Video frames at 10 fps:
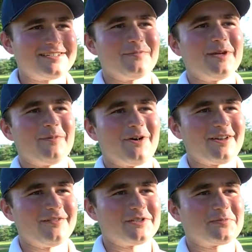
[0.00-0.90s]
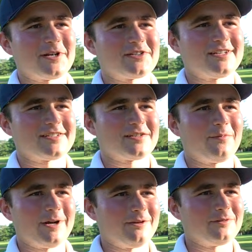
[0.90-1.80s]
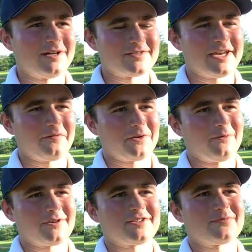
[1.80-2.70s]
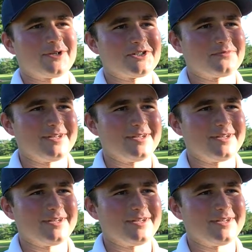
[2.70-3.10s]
to be a part of, especially as somebody who loves Care for the Course as much as